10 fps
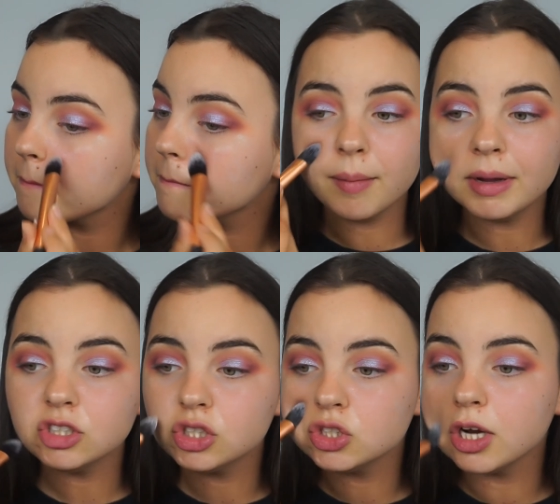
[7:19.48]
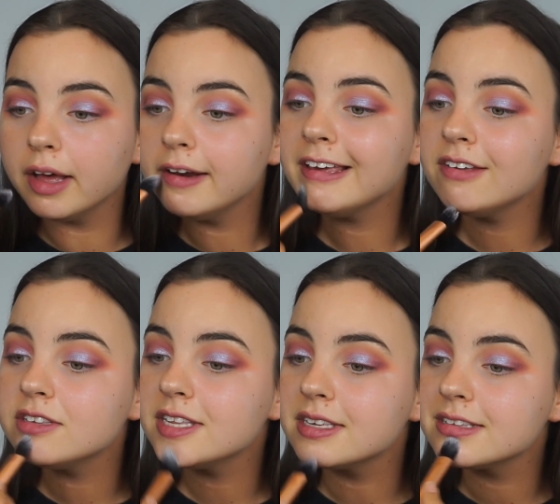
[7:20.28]
Look how much shine it
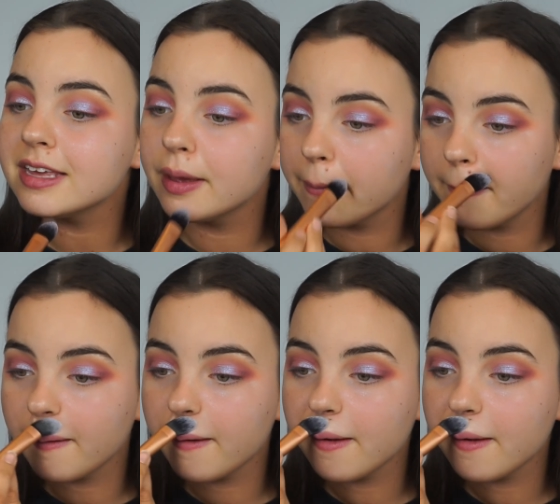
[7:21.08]
gives the skin.